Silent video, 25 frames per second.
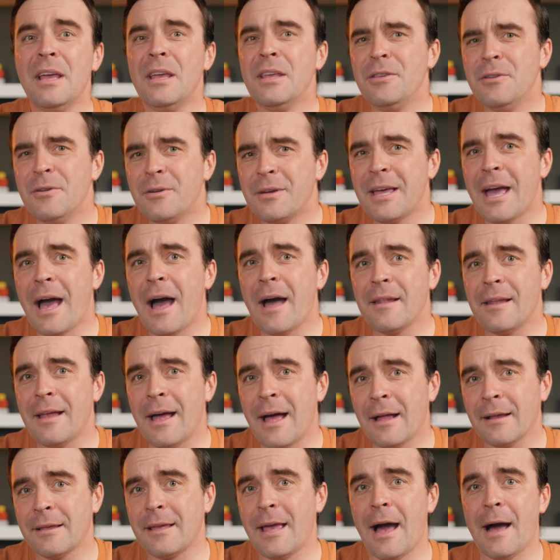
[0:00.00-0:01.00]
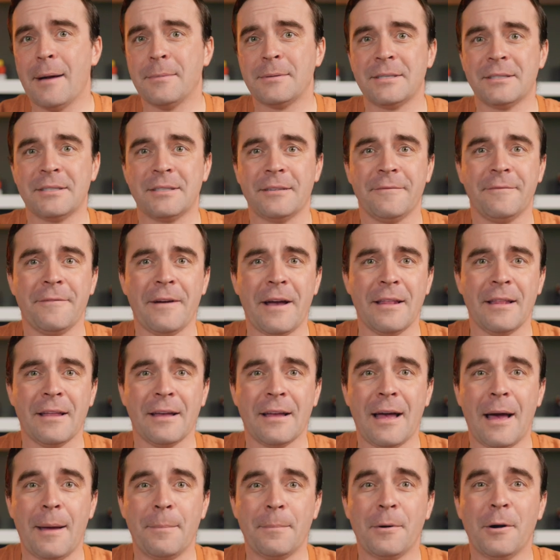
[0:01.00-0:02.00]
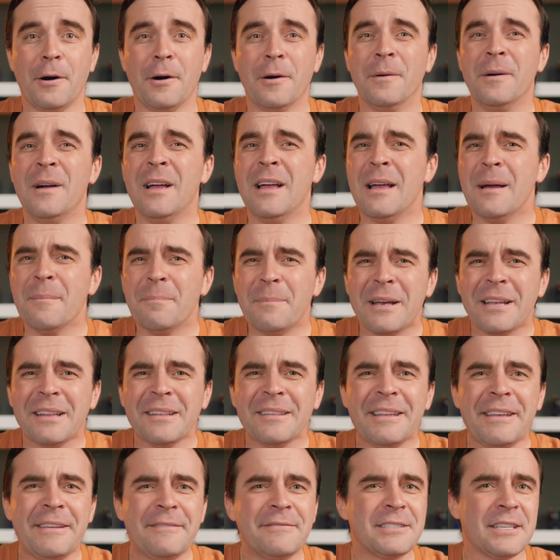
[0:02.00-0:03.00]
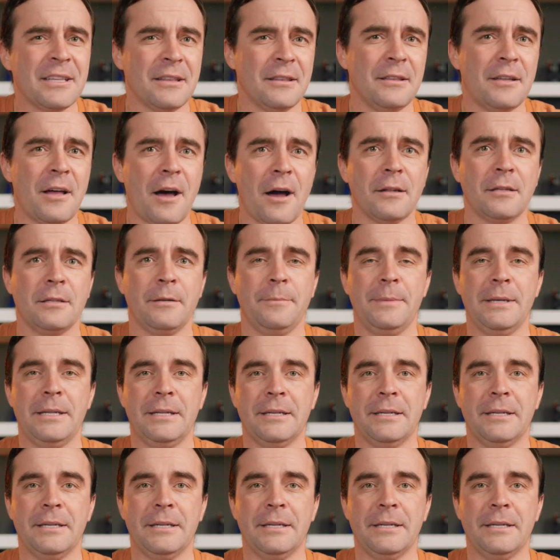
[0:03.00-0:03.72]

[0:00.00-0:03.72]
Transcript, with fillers: you can add captions in Final Cut Pro, but it leaves a lot to be